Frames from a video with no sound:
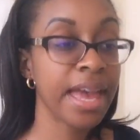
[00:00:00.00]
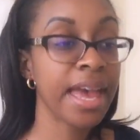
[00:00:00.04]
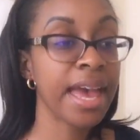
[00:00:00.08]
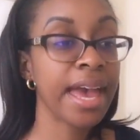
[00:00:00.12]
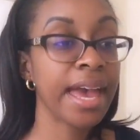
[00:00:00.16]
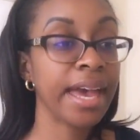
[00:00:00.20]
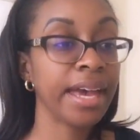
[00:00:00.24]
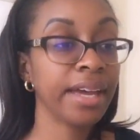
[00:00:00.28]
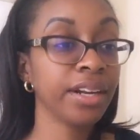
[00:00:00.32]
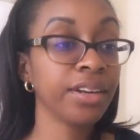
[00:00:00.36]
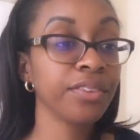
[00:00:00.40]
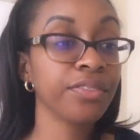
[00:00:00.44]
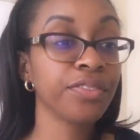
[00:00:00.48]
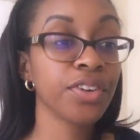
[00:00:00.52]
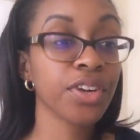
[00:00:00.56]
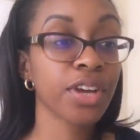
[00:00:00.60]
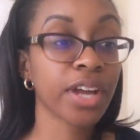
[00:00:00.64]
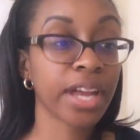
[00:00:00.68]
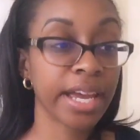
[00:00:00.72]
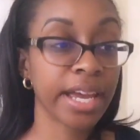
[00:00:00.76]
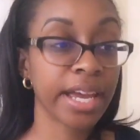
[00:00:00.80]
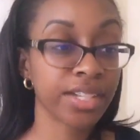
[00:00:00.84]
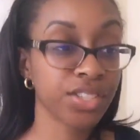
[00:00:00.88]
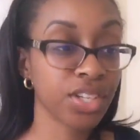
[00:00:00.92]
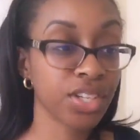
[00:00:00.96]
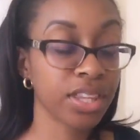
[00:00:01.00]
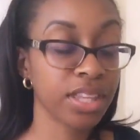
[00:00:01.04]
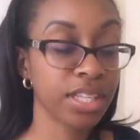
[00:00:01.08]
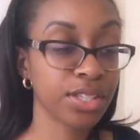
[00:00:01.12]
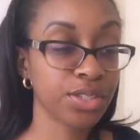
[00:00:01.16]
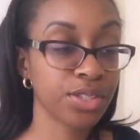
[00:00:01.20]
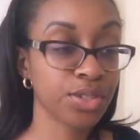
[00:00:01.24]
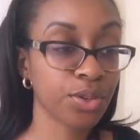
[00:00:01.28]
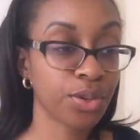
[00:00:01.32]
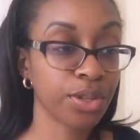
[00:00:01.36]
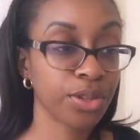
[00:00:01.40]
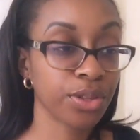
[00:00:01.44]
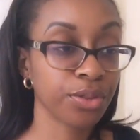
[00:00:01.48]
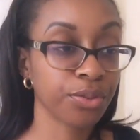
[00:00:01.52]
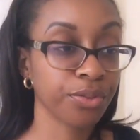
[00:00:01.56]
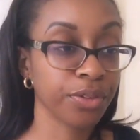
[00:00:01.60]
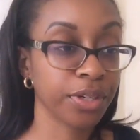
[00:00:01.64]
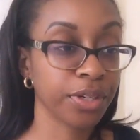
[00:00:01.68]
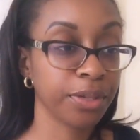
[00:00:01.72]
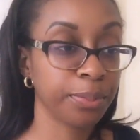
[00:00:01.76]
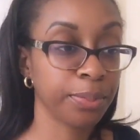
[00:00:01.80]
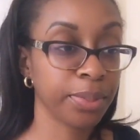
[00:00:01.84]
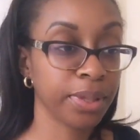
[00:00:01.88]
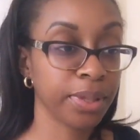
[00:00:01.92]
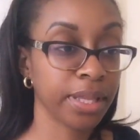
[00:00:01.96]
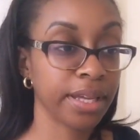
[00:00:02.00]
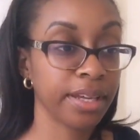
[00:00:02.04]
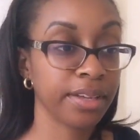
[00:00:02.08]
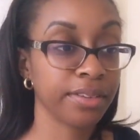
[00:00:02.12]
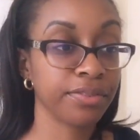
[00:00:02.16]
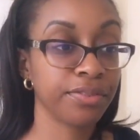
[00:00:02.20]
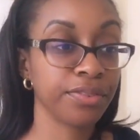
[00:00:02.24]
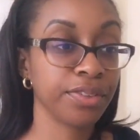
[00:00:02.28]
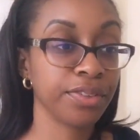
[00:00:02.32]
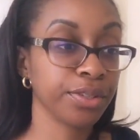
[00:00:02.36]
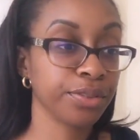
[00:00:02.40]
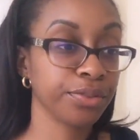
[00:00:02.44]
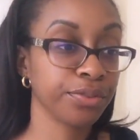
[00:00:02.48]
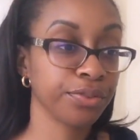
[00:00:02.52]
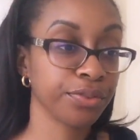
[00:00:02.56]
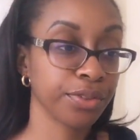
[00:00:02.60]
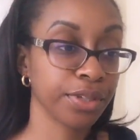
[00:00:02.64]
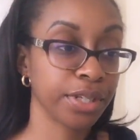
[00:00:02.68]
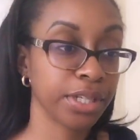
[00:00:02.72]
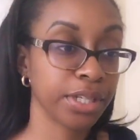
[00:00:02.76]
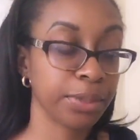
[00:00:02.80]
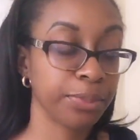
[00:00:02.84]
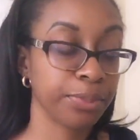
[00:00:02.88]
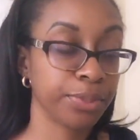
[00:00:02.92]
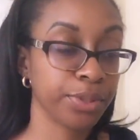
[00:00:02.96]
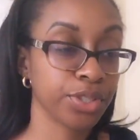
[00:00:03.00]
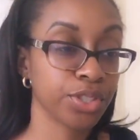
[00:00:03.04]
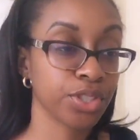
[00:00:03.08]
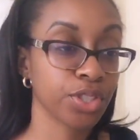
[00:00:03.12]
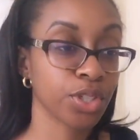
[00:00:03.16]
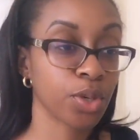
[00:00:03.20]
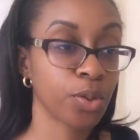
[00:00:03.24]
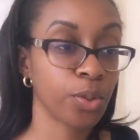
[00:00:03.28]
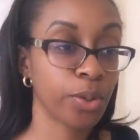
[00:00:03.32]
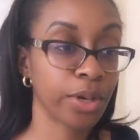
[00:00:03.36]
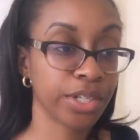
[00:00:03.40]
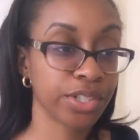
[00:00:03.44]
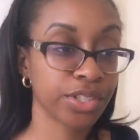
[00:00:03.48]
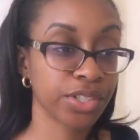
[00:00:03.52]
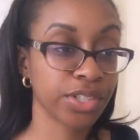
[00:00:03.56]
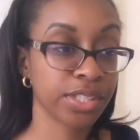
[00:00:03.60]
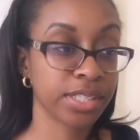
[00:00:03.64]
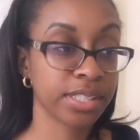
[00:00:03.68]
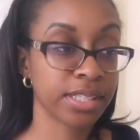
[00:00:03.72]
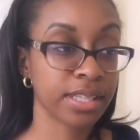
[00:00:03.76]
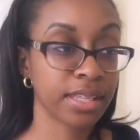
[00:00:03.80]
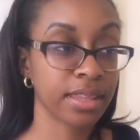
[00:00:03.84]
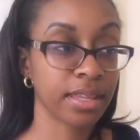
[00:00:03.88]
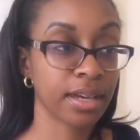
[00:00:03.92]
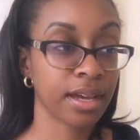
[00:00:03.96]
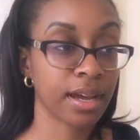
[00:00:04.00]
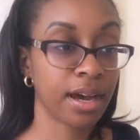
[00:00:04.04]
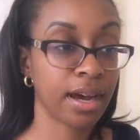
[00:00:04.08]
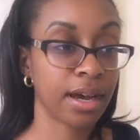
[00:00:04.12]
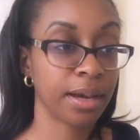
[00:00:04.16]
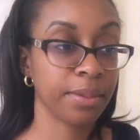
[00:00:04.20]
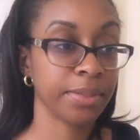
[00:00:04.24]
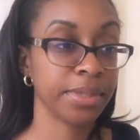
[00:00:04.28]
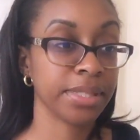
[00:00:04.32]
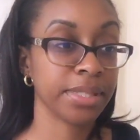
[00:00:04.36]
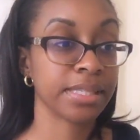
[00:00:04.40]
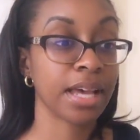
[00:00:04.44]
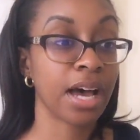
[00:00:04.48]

And if you're catching this on the replay, feel free to put your questions in the comments.